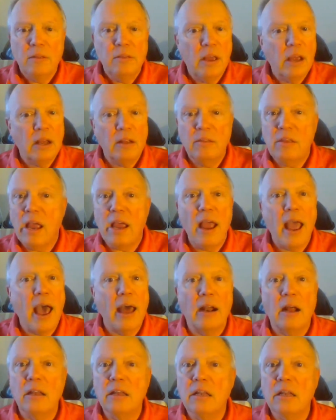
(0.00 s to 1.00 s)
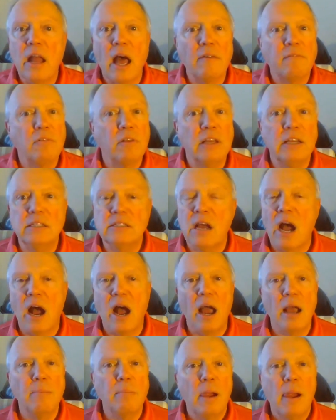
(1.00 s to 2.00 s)
They they had a lovely
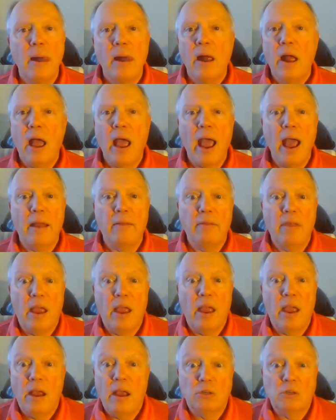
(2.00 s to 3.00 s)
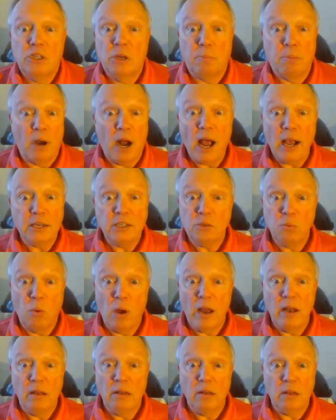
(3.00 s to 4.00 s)
time and they were surprised
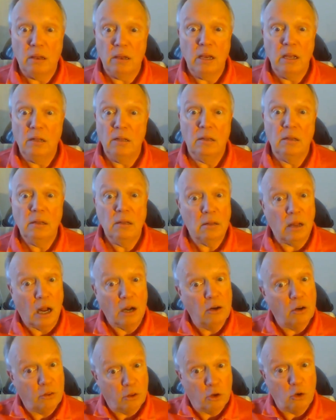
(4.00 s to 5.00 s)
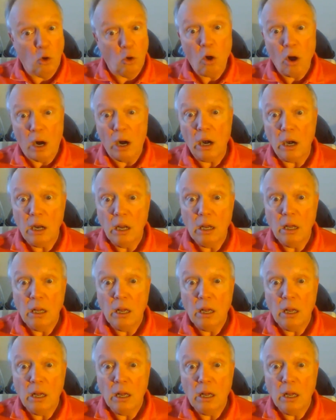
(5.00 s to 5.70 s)
when in under the door